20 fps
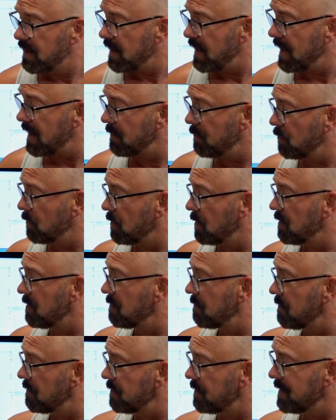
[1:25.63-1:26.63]
and
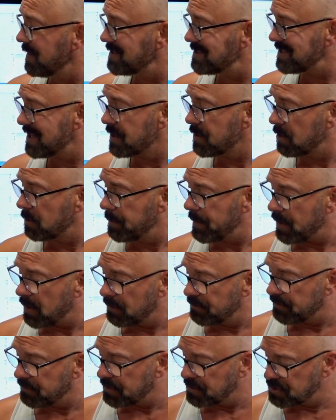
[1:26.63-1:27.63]
the single
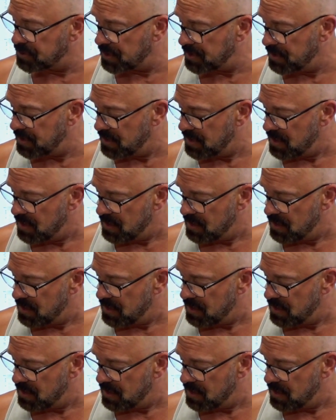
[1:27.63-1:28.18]
barreled version.